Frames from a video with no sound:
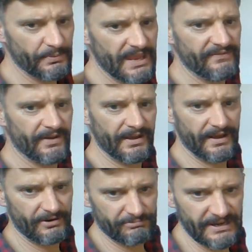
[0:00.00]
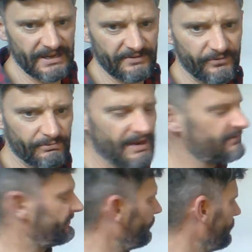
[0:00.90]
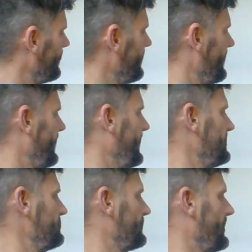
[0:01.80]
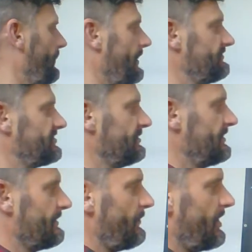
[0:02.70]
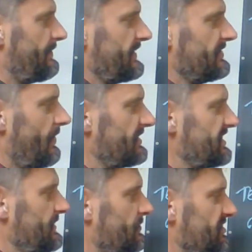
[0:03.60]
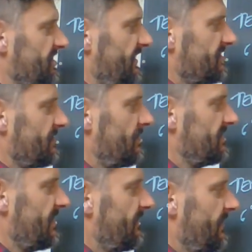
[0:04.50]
we have a reading for rainfall, and you would go up to, it might be 90, we'll say 90 over